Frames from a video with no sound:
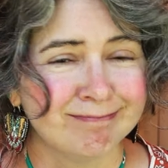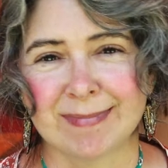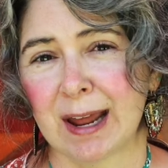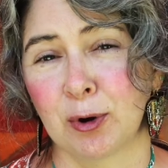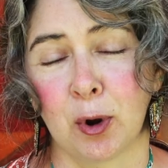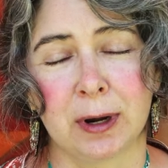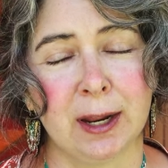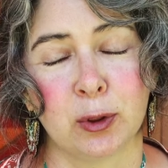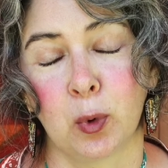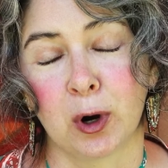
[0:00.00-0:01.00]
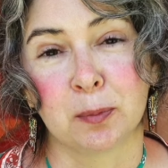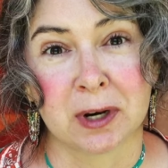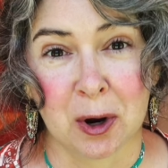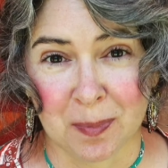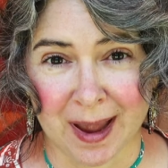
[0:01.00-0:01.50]
I don't know any other word
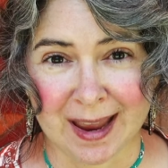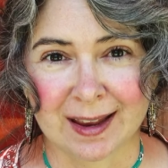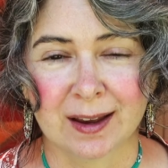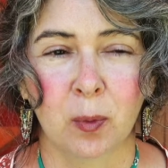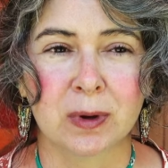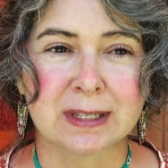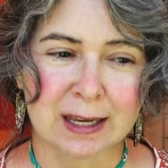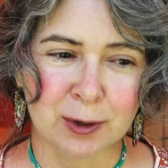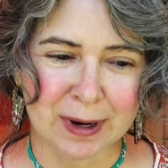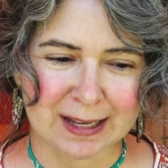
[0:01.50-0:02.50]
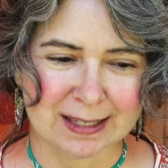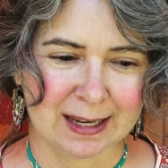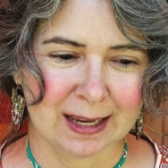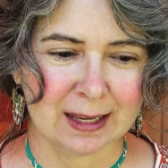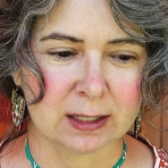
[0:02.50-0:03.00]
but opaque. What's
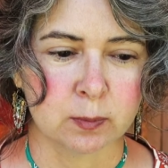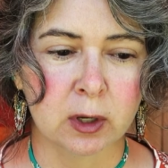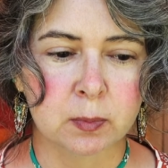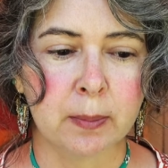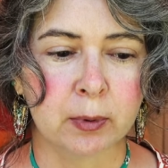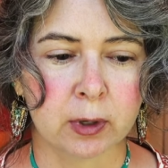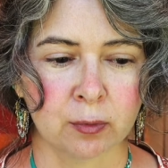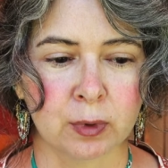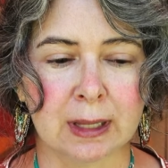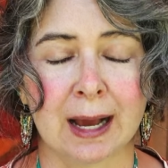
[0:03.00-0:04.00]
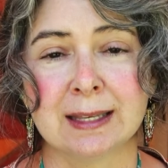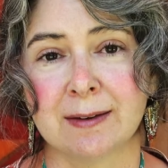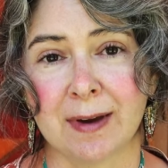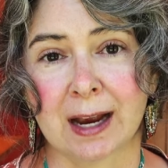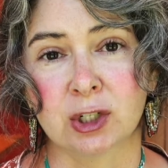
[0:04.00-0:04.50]
interesting is most people don't realize
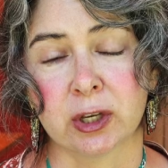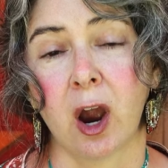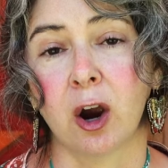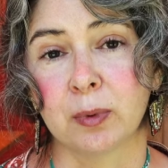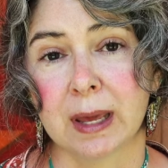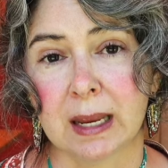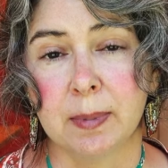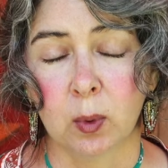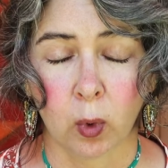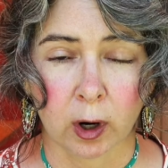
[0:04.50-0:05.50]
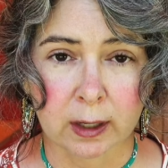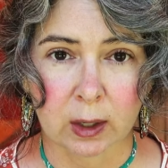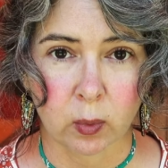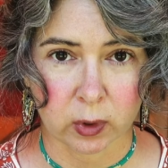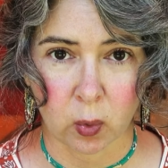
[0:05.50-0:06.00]
they've actually already been
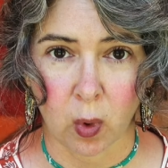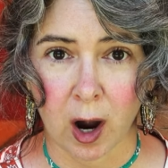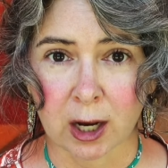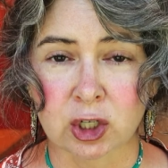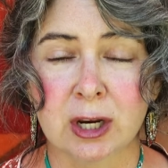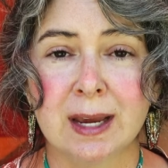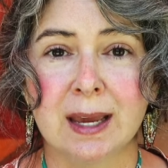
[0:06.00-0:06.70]
working with gouache